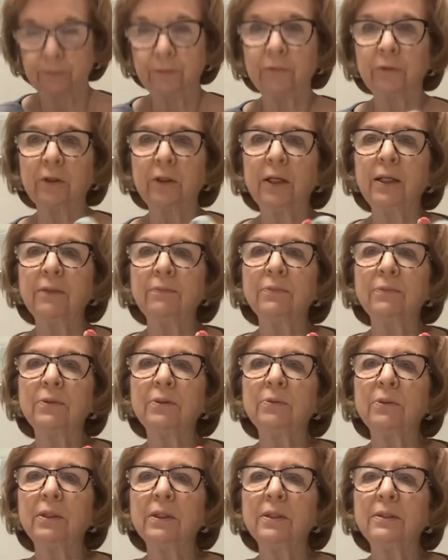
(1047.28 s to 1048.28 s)
Okay, see
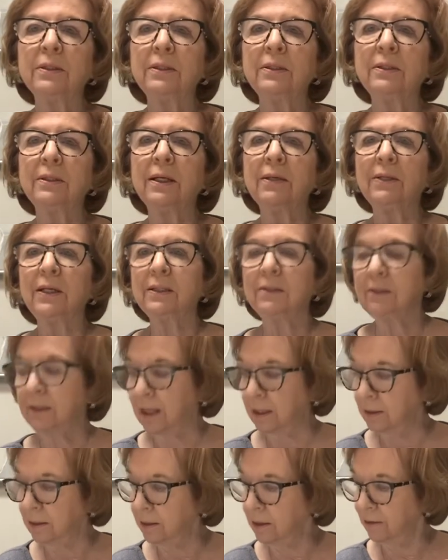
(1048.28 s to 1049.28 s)
what I did? Now that's
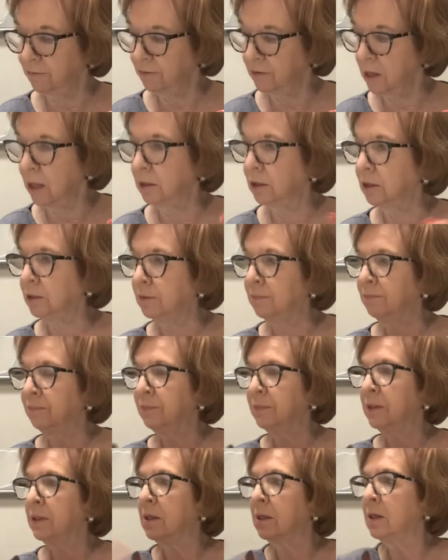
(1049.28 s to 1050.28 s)
not enough color
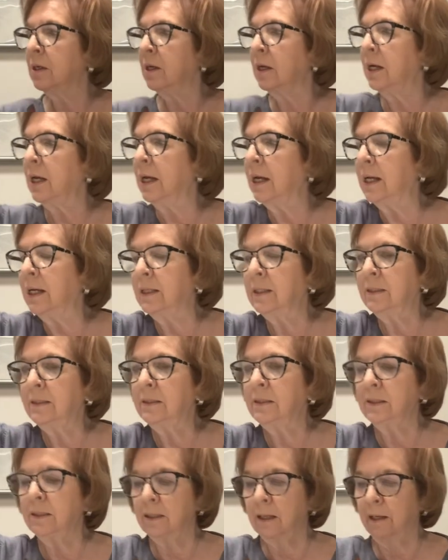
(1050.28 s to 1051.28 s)

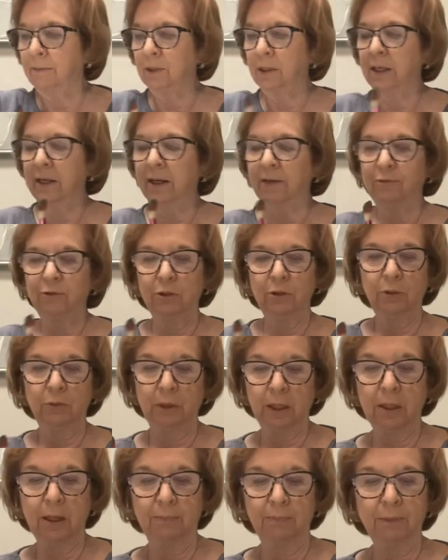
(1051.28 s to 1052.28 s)
and I'm going to have to do it
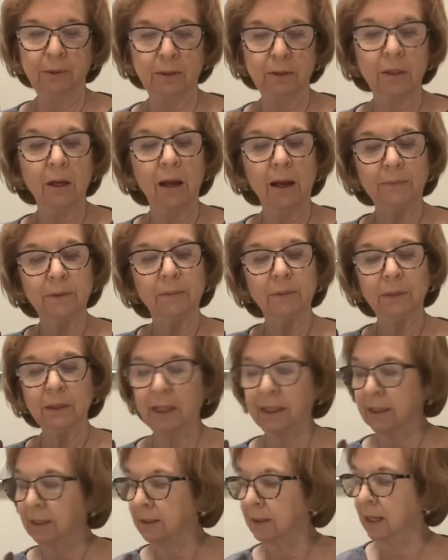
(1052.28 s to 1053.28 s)
a couple of times, but
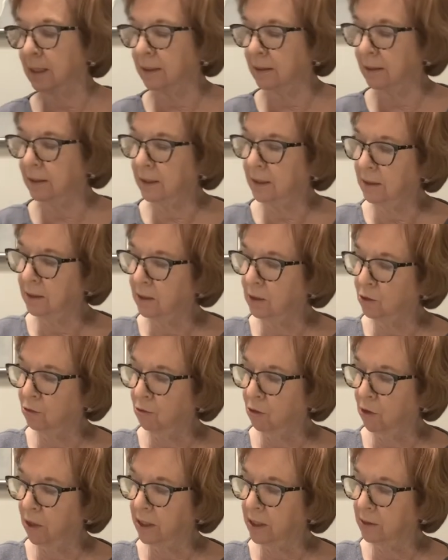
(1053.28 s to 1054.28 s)
like I said, it needs the
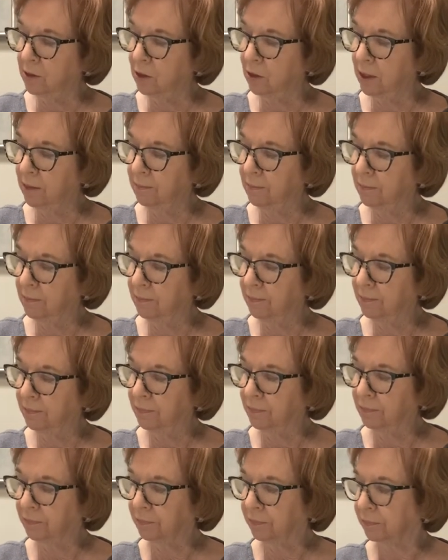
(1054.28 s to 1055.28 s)
drying time.
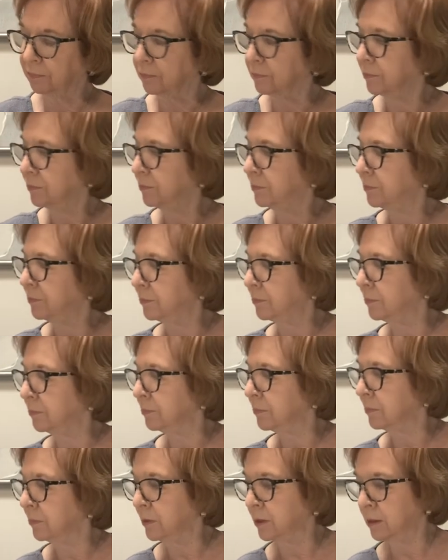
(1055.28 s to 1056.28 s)

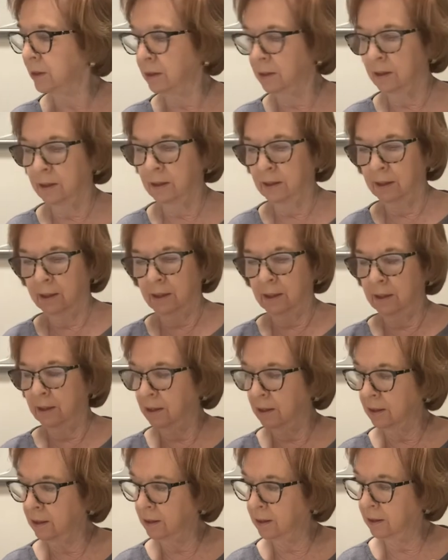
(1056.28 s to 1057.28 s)

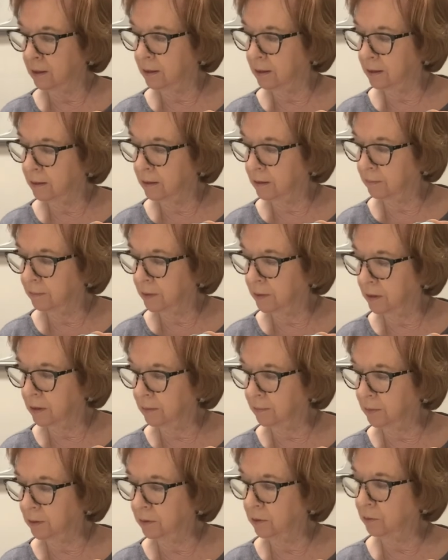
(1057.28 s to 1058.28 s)
Pick
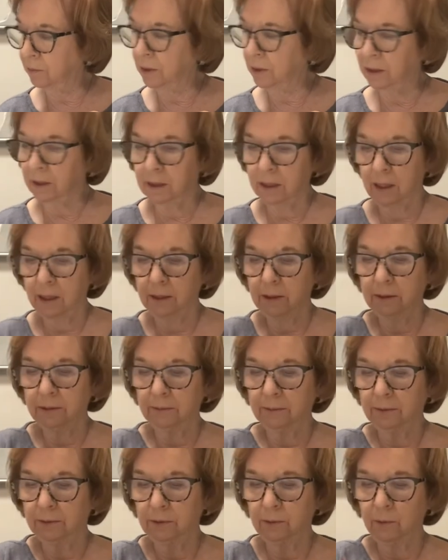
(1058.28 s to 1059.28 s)
up a little bit of color,
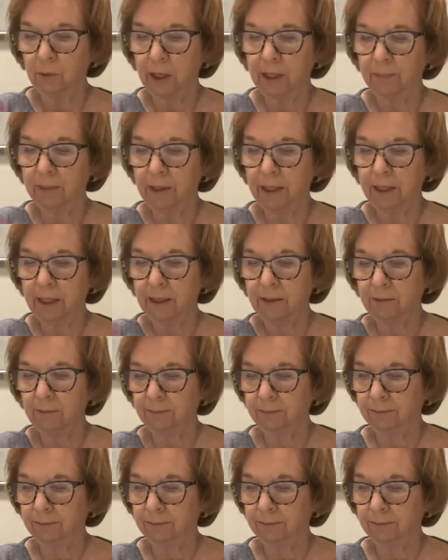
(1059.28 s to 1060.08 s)
wipe it out.